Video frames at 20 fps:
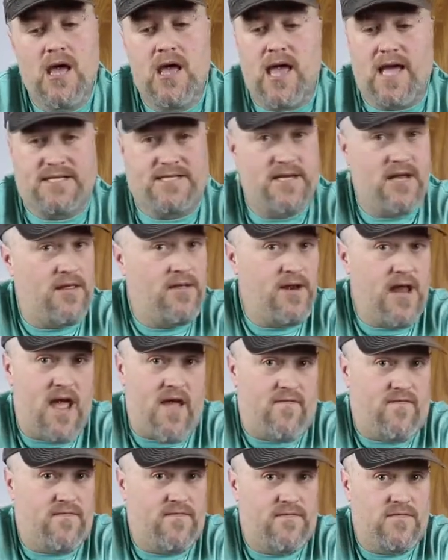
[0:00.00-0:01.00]
That's another
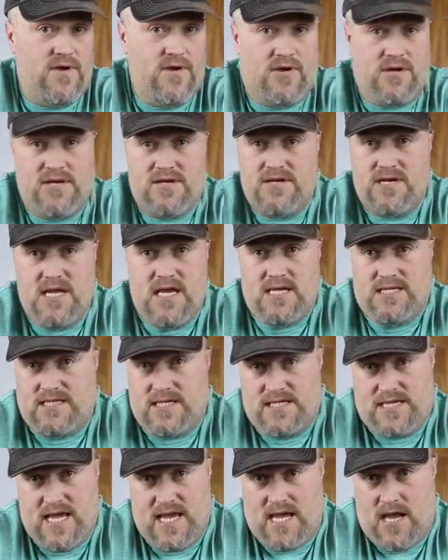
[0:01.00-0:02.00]
knife you could
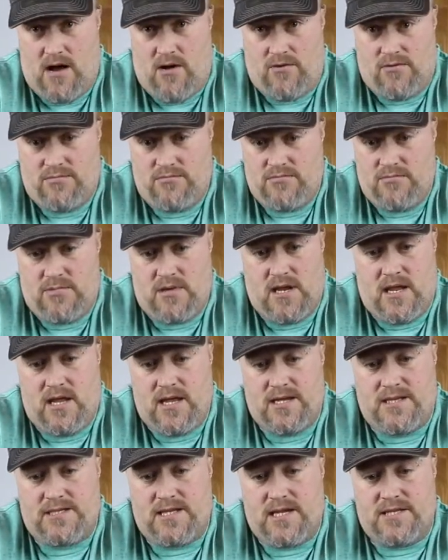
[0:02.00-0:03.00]
easily take out.
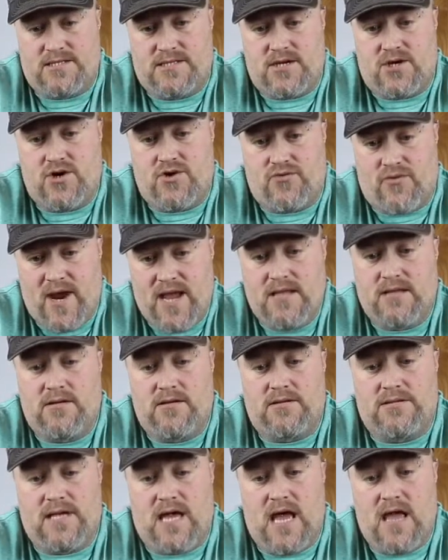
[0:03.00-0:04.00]
It's a great
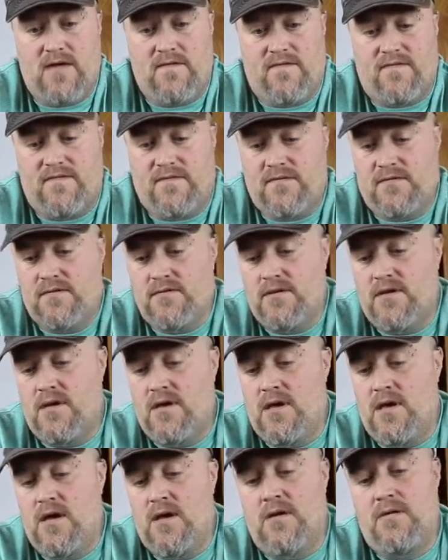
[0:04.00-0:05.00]
little knife.
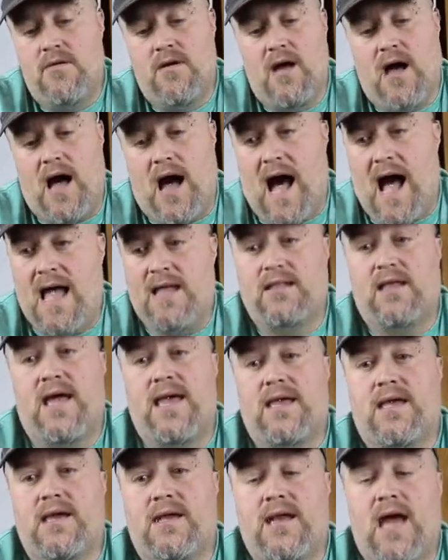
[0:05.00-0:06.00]
I
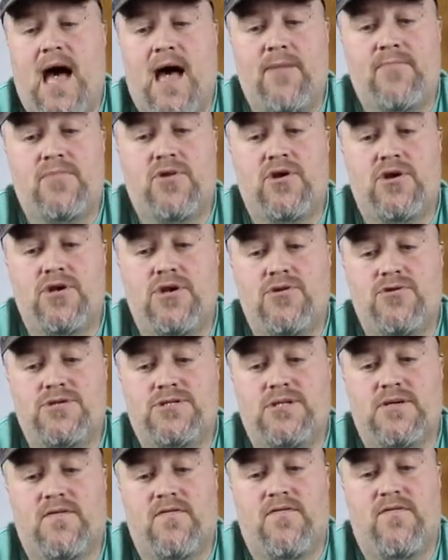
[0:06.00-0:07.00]
like it. I'm going to
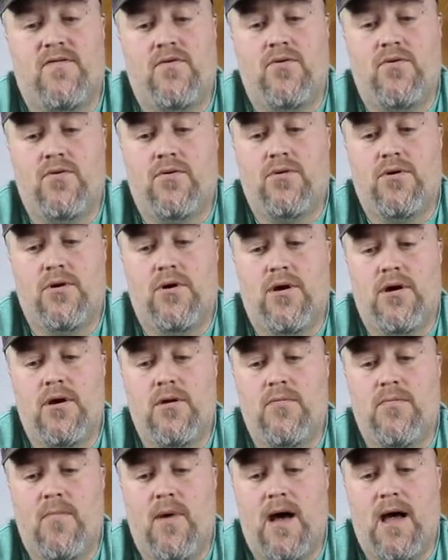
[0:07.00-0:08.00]
use it for
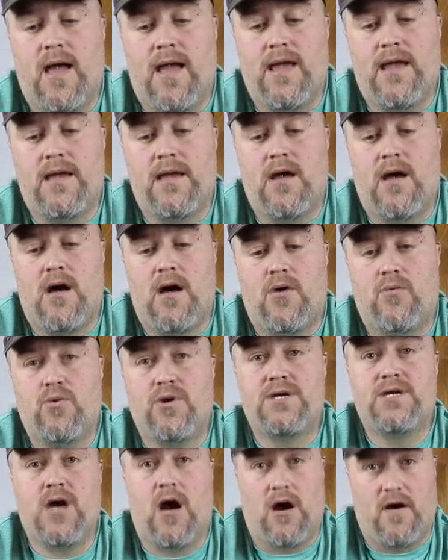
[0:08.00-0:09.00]
my
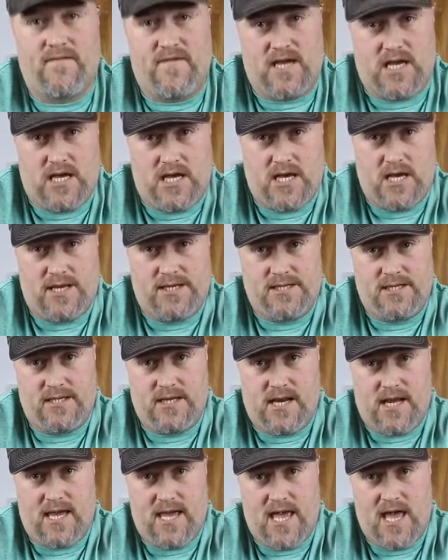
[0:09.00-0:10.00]
wood carving kit
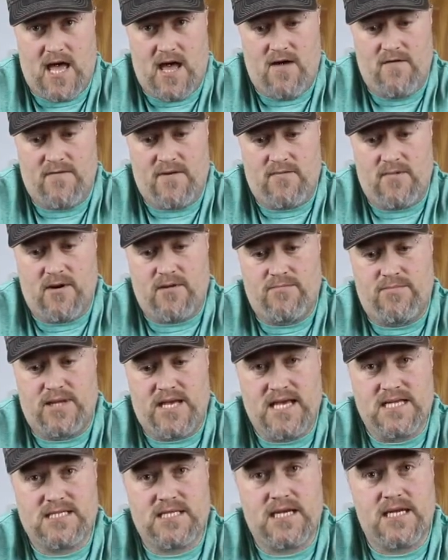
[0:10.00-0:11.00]
that I have. I'm going to
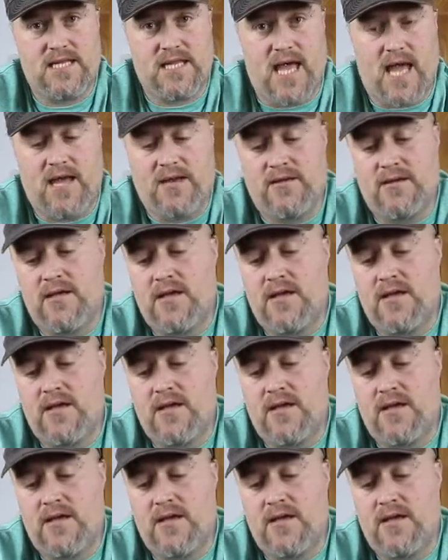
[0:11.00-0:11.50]
place it in that.